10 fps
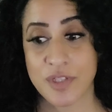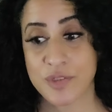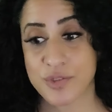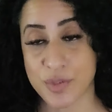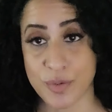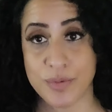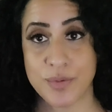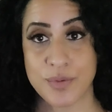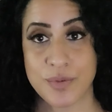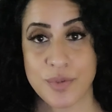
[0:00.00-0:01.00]
So,
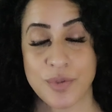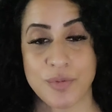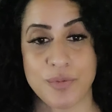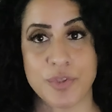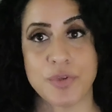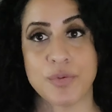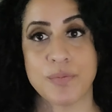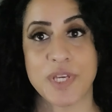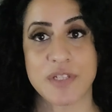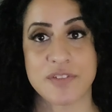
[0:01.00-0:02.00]
when you
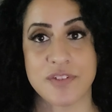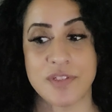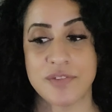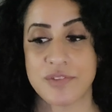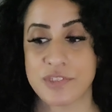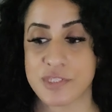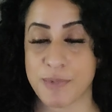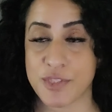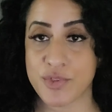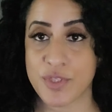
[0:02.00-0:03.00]
meditate,
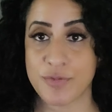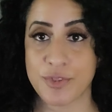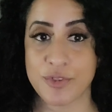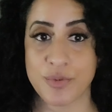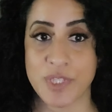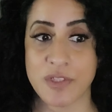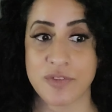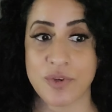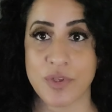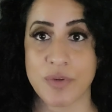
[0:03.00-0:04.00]
especially if you're doing
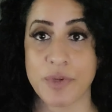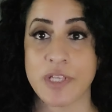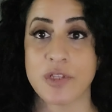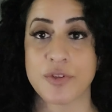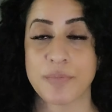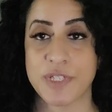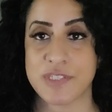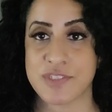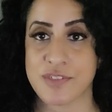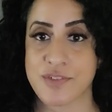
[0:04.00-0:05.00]
it on a regular
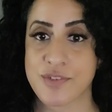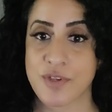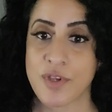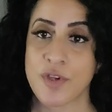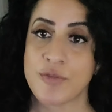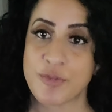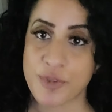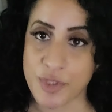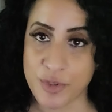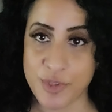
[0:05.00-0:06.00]
basis
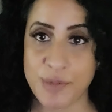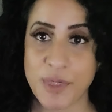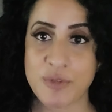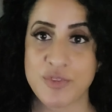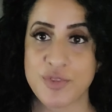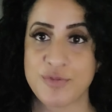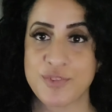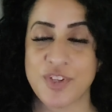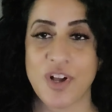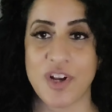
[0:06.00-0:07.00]
for a good amount of
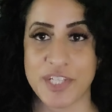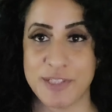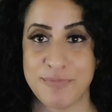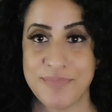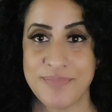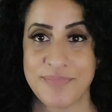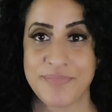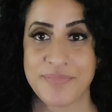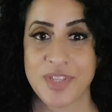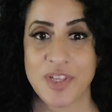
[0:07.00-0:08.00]
time,
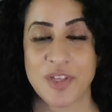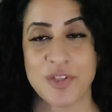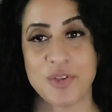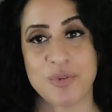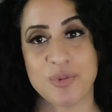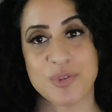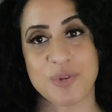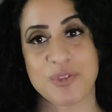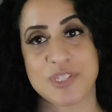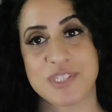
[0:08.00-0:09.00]
you will
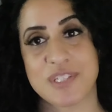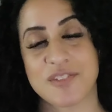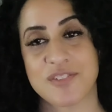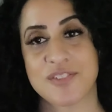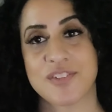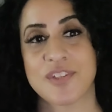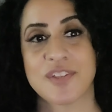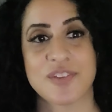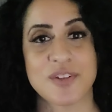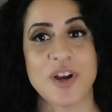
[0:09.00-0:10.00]
notice that
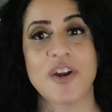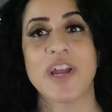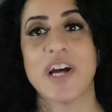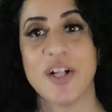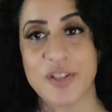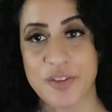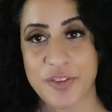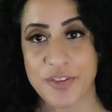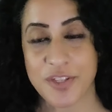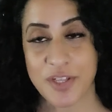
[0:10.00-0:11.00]
there are
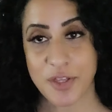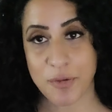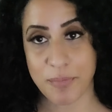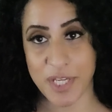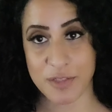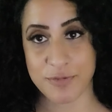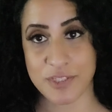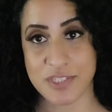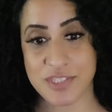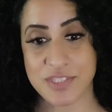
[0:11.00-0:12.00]
health
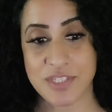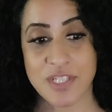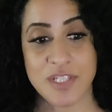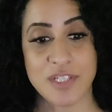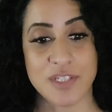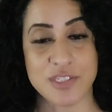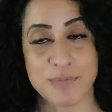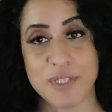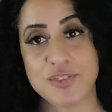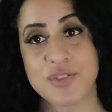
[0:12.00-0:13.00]
benefits,
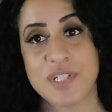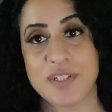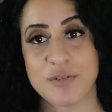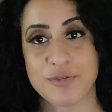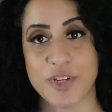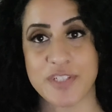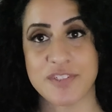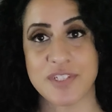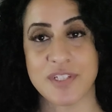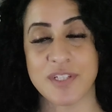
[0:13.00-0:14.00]
especially in
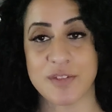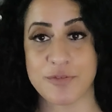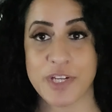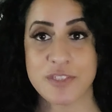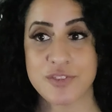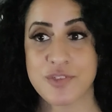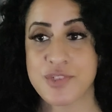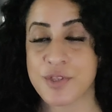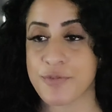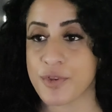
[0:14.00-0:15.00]
fighting
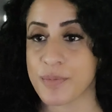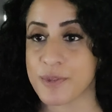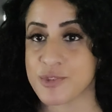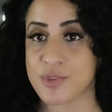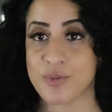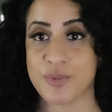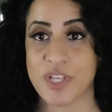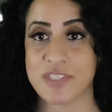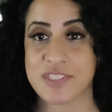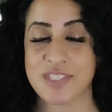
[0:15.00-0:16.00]
infections. If you're a person who
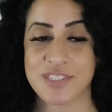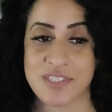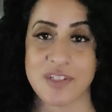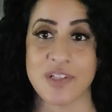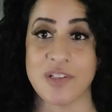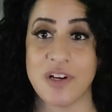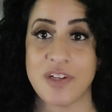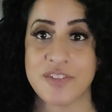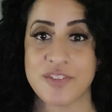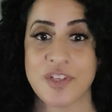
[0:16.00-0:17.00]
gets sick a
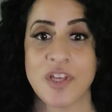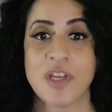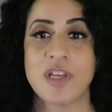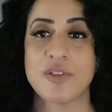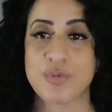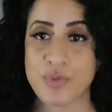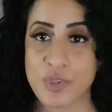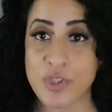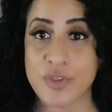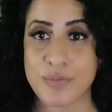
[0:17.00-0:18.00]
lot, it
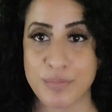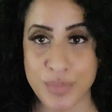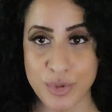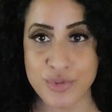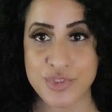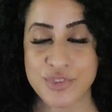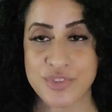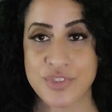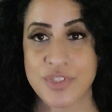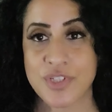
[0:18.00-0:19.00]
will
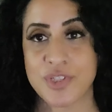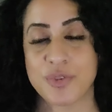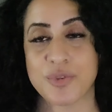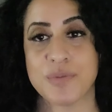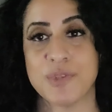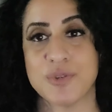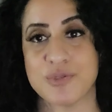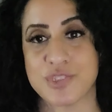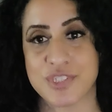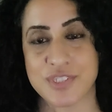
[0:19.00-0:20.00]
boost your
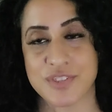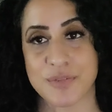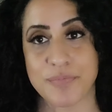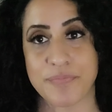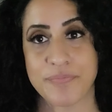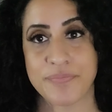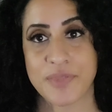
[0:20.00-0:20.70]
immune system